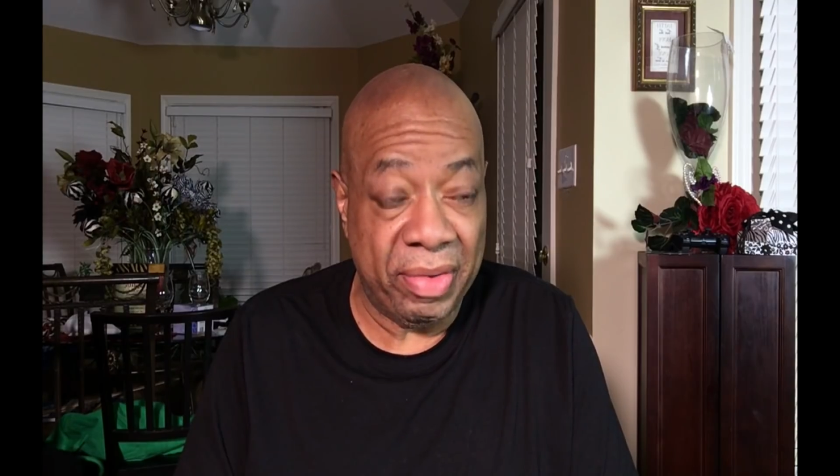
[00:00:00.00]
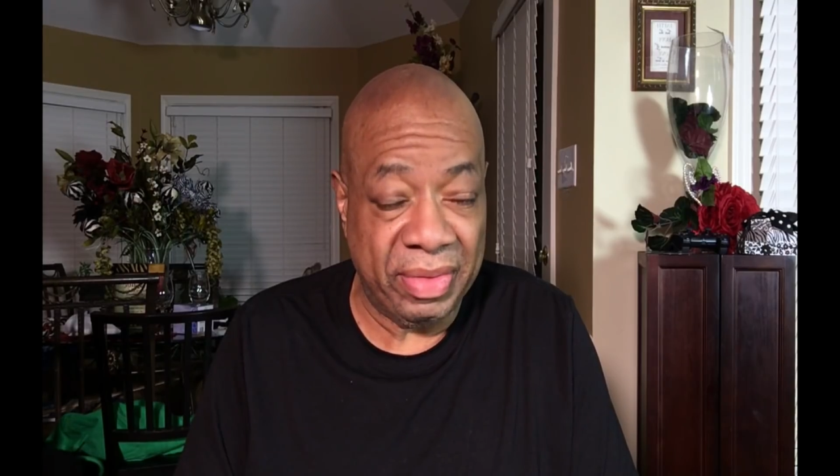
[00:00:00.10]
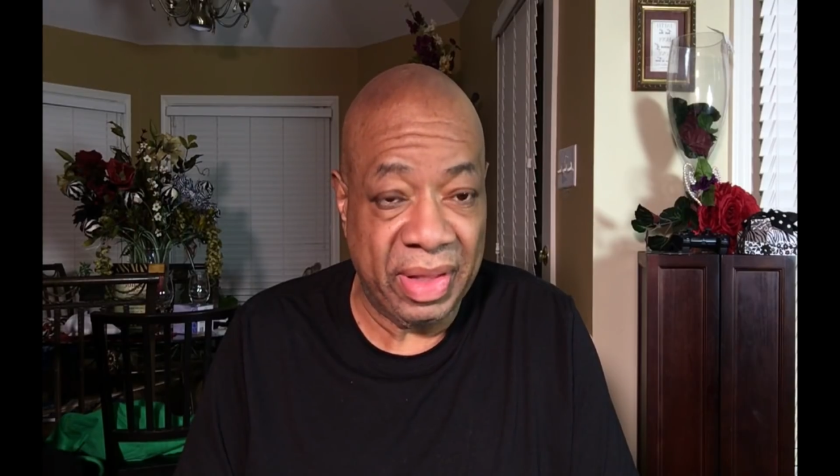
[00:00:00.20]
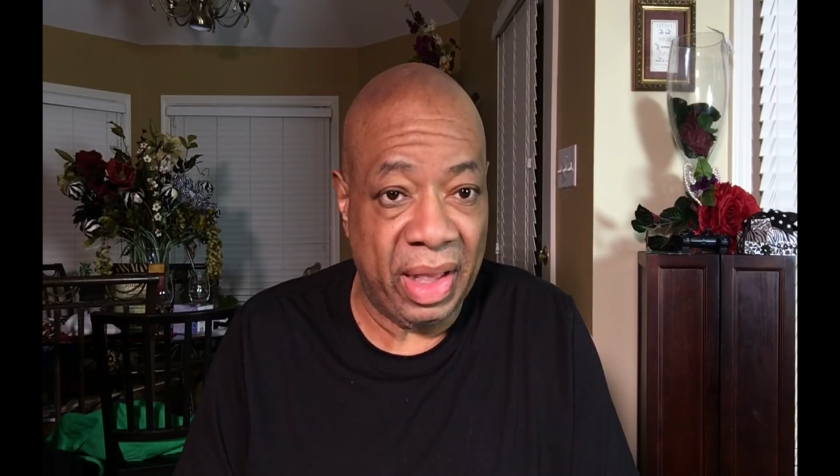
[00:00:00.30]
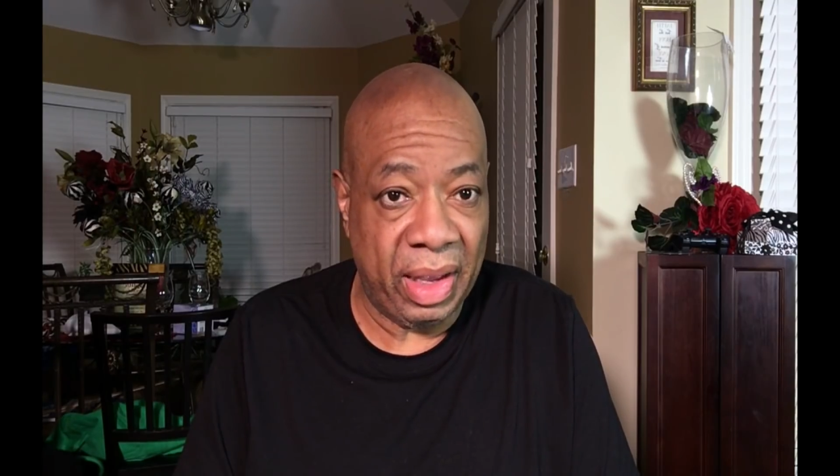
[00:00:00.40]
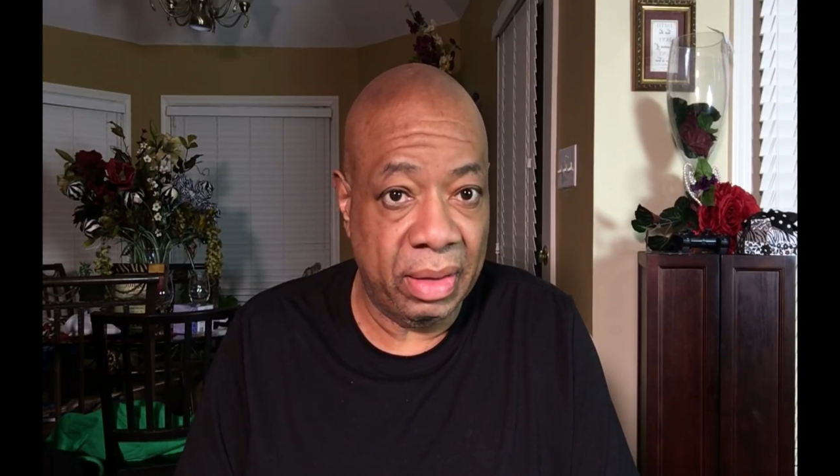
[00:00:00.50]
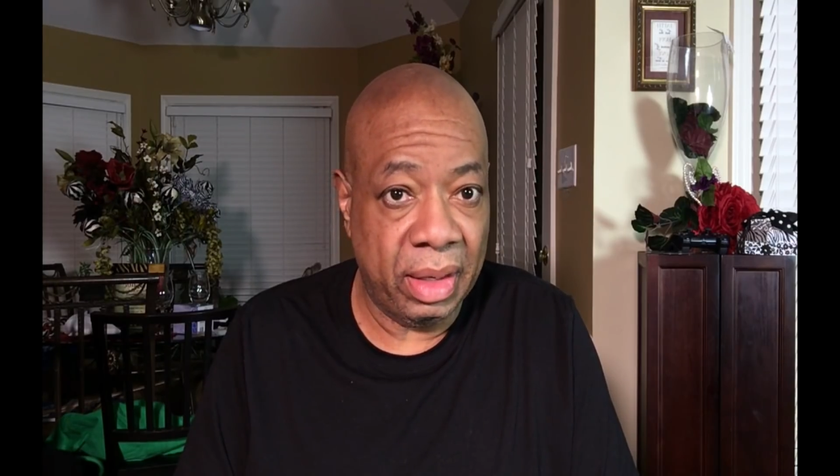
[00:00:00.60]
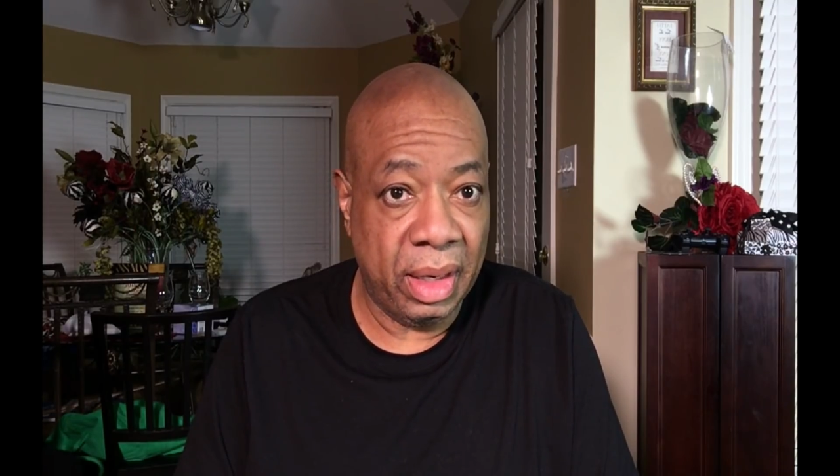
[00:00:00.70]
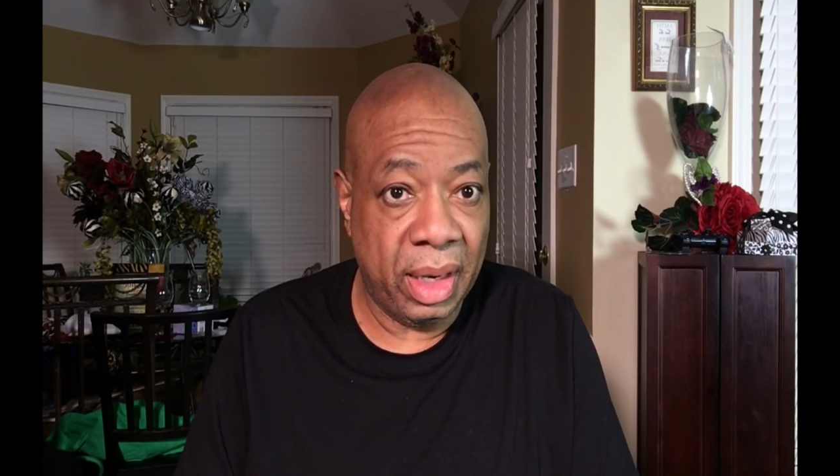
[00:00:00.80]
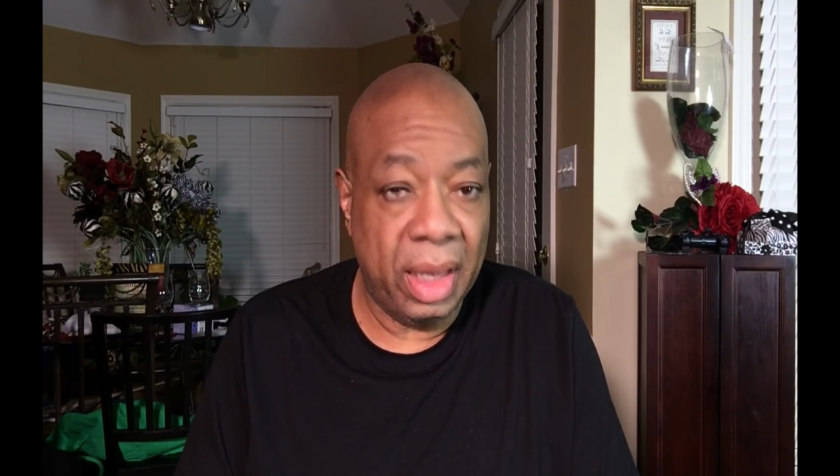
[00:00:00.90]
everything,
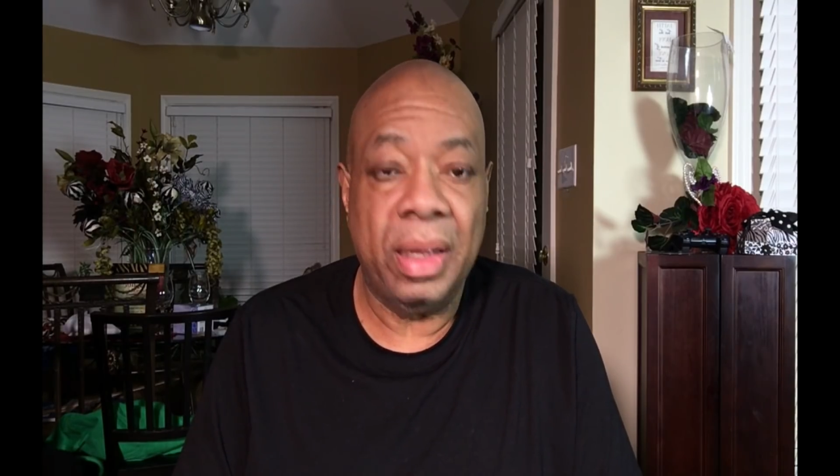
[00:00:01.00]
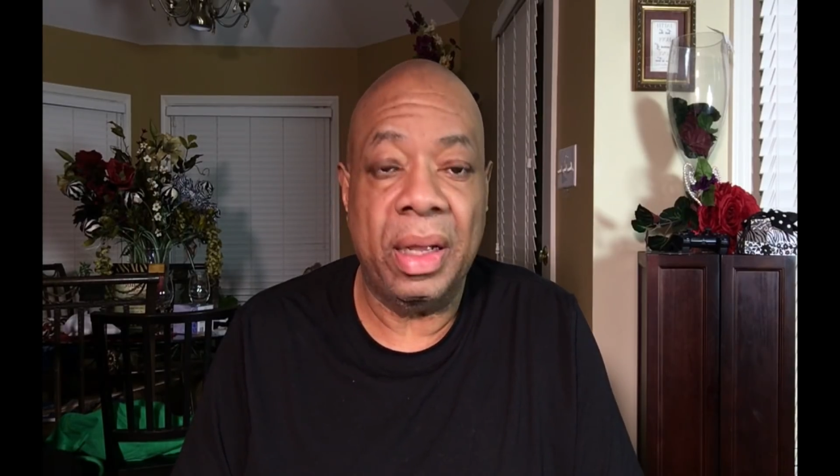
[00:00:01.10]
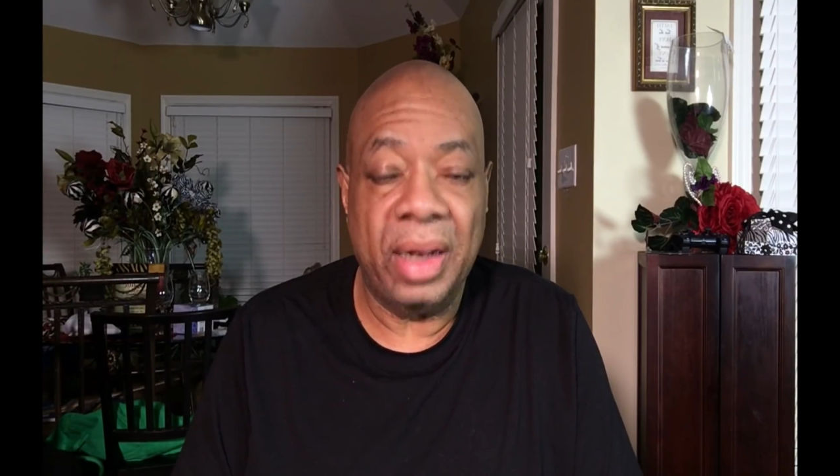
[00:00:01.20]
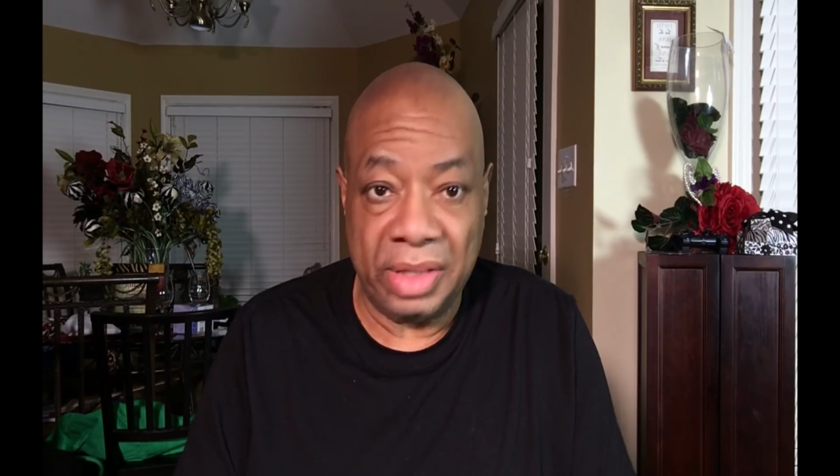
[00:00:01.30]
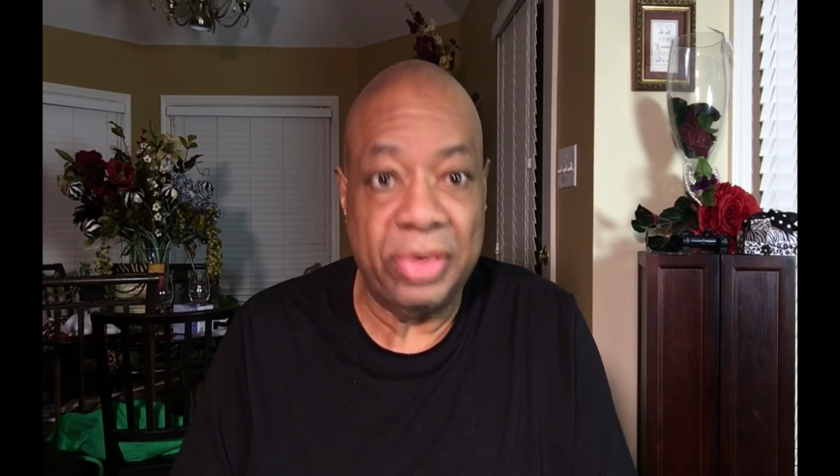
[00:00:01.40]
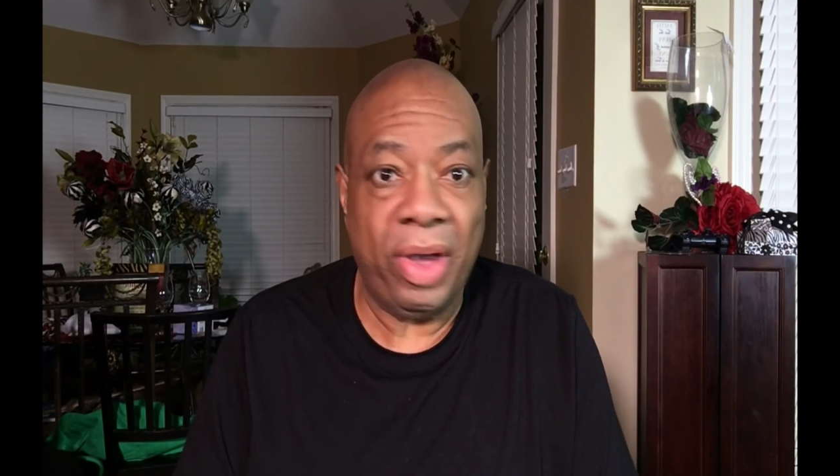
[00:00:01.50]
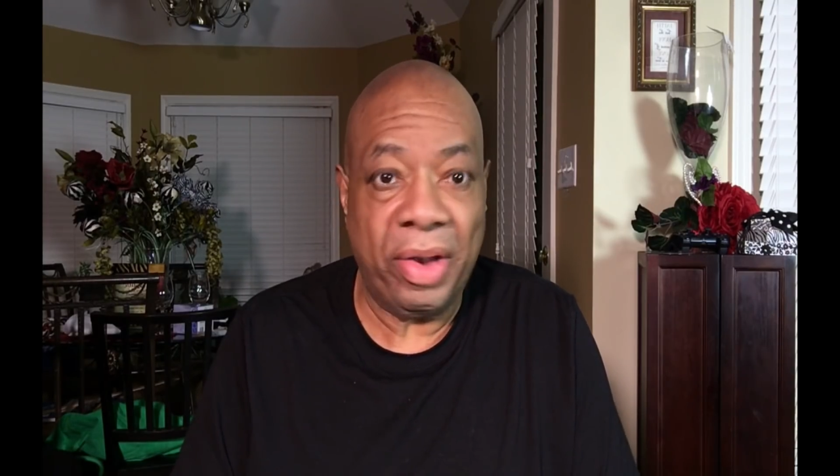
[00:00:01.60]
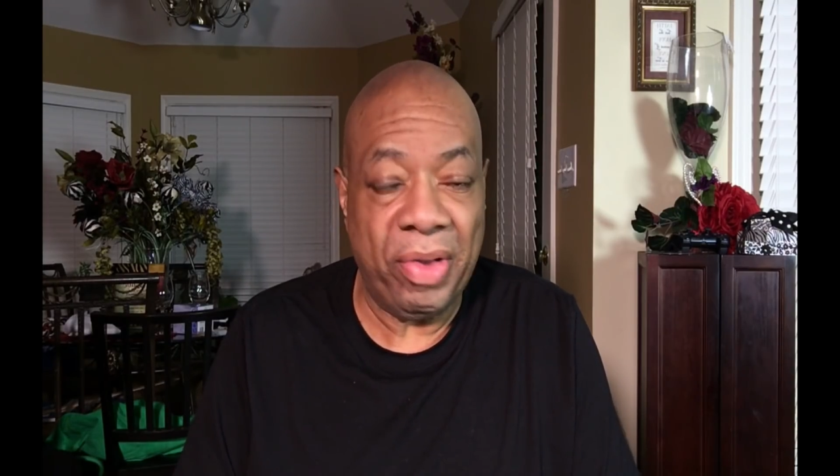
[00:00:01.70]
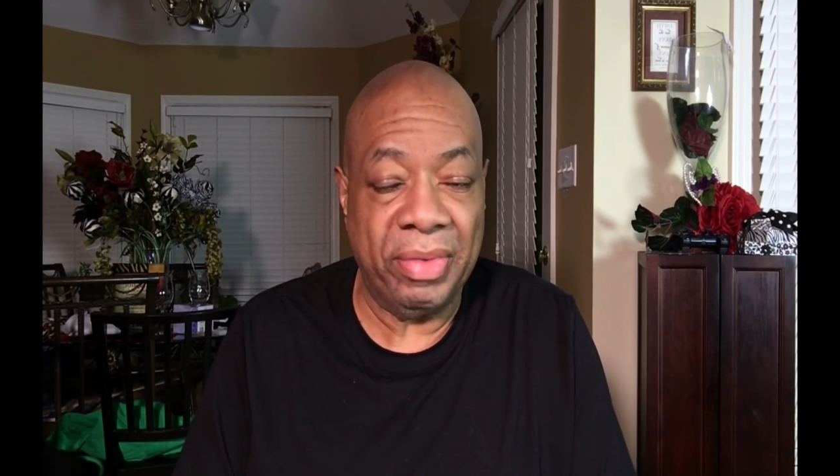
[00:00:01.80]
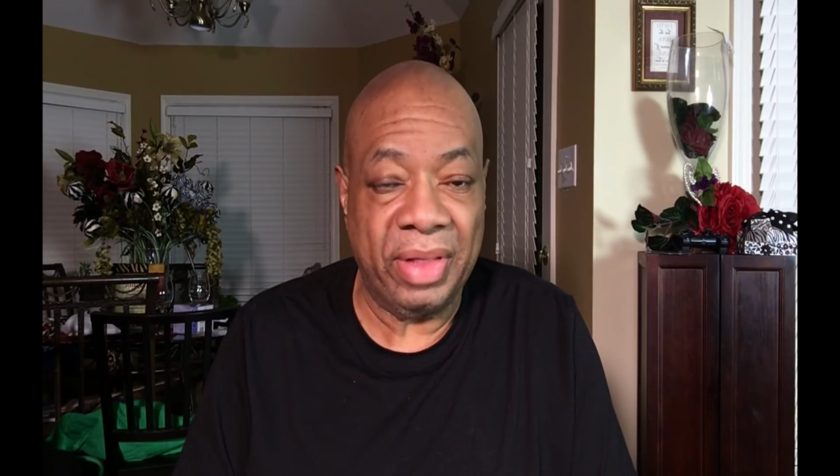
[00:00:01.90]
they show you how
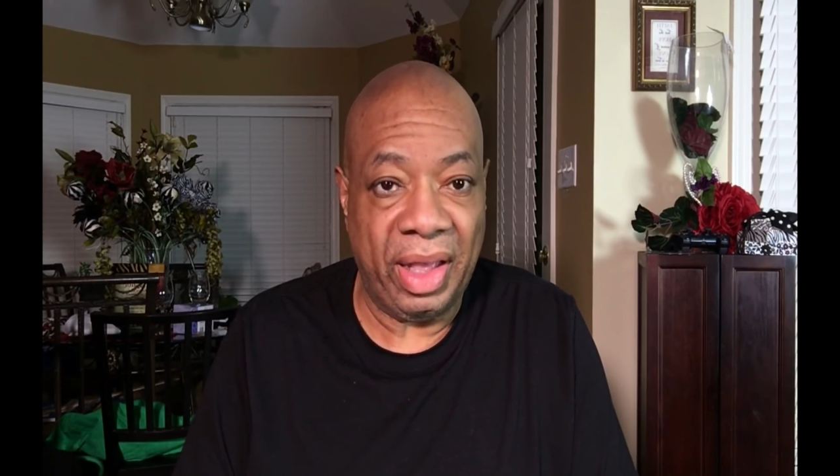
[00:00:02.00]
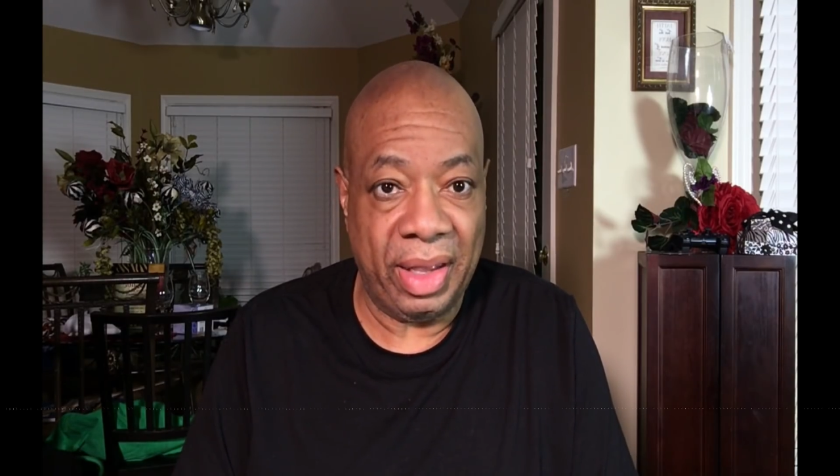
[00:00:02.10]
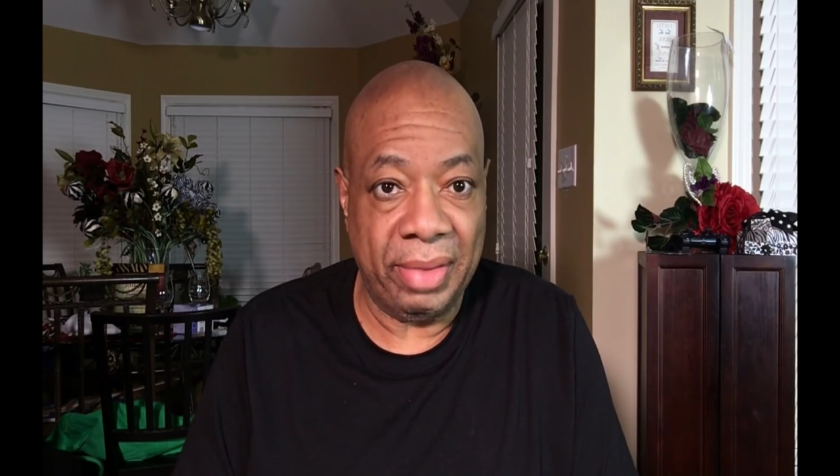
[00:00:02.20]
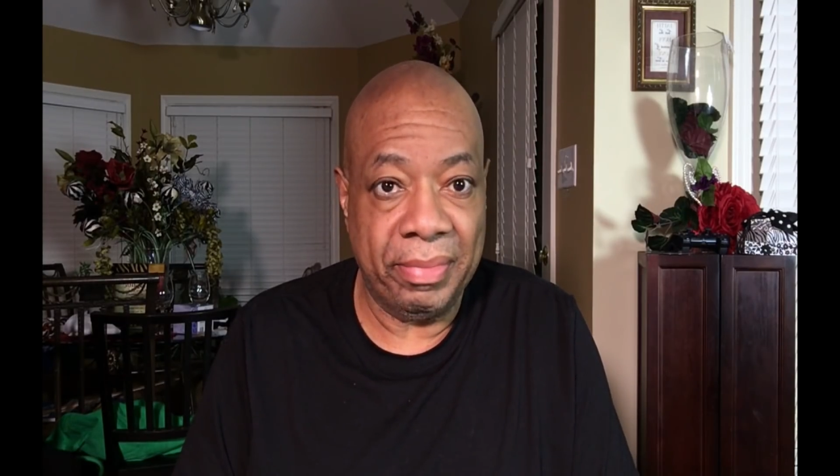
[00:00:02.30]
to do everything.